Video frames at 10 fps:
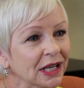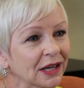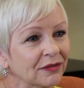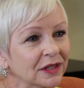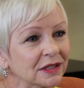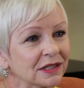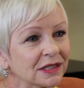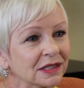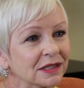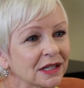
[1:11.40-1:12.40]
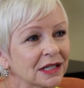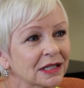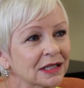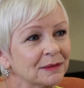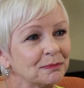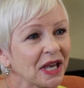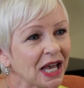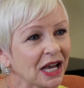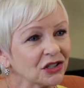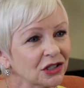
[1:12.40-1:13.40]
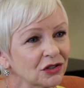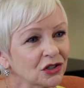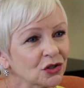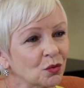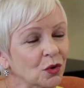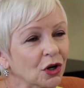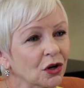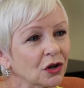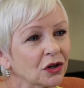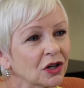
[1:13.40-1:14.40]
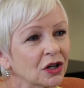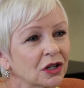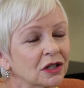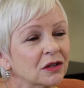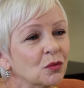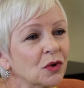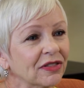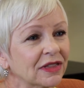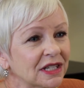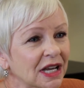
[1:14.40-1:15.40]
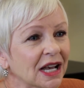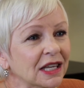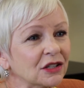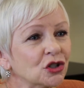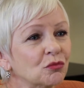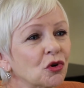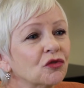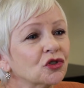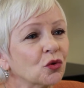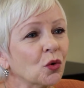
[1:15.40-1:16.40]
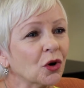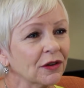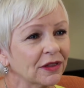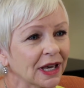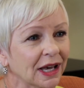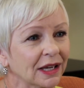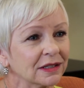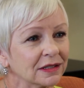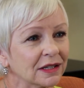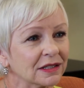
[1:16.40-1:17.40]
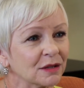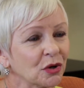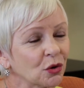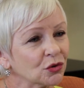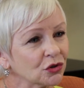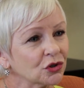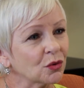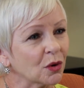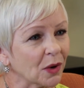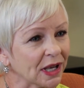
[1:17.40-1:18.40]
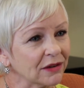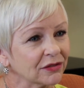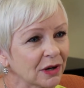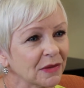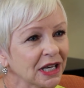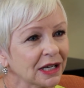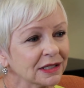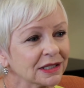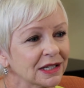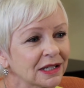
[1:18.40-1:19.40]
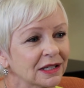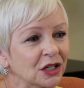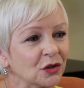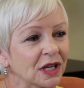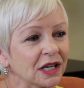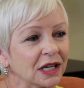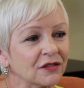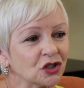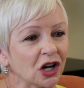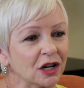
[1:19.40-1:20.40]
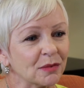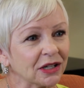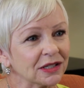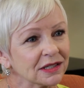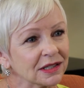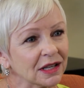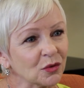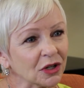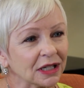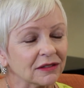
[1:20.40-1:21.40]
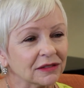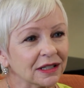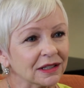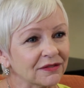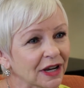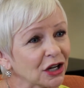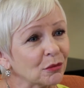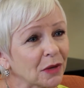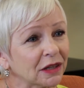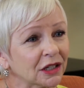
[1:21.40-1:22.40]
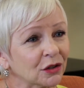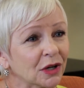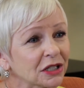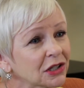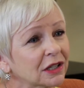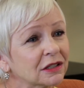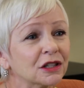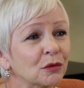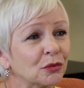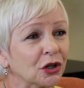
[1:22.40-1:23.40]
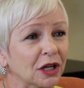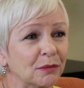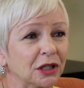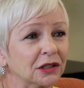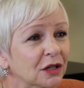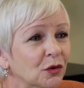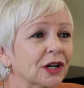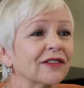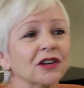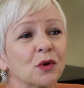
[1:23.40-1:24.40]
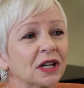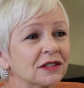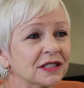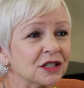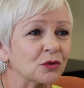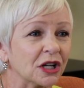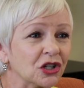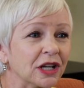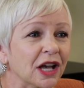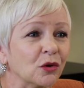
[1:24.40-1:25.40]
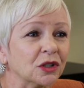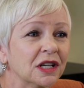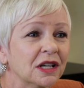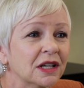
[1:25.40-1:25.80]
had this passion to work with dying, to move toward that as opposed to away from that. You know, they kind of talk about us like we're kind of like the firemen that are rushing into the burning building where everyone else is rushing out